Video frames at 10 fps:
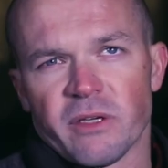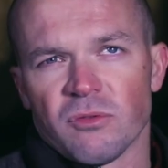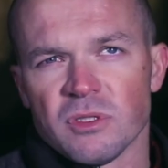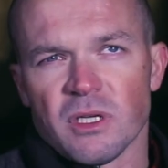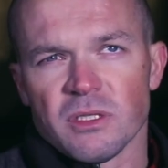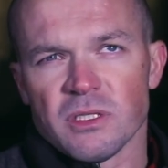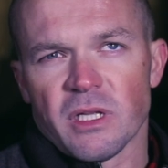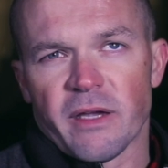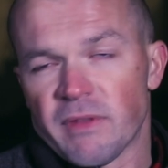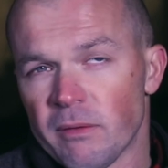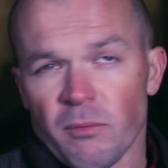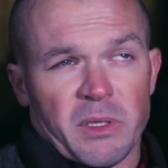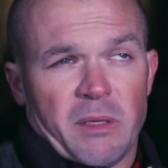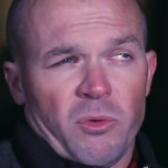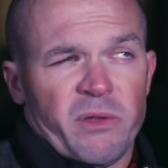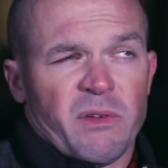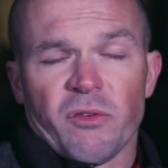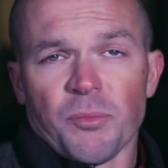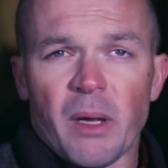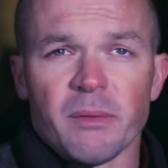in everyone else's life. They won't, they won't even
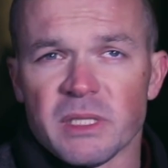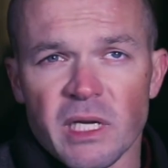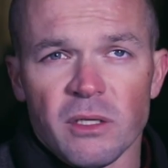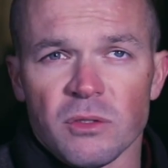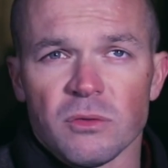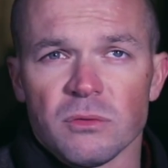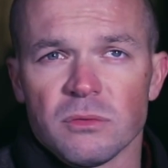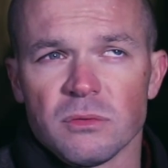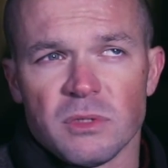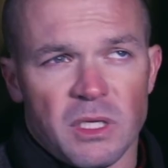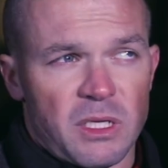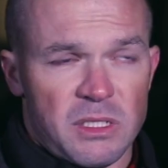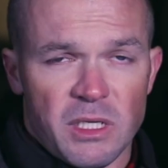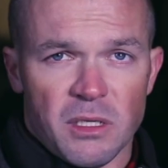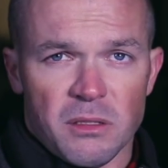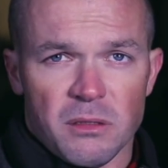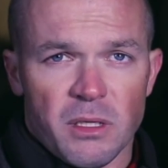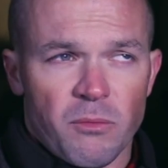ever probably tell you that it did.